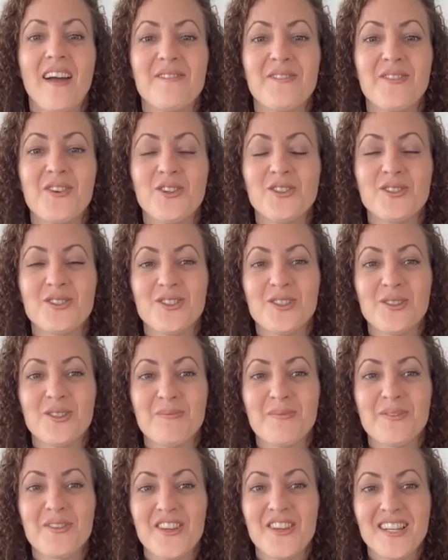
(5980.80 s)
I've got
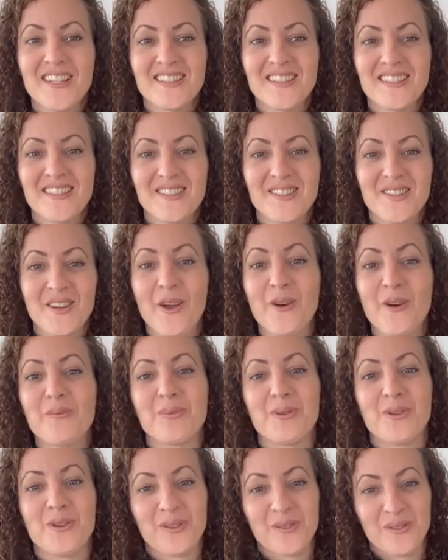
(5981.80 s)
some things to
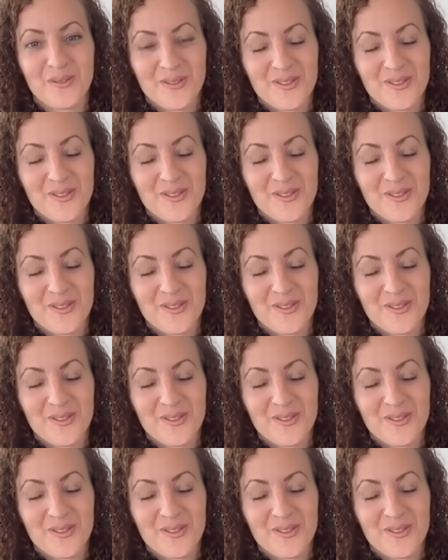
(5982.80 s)
help you.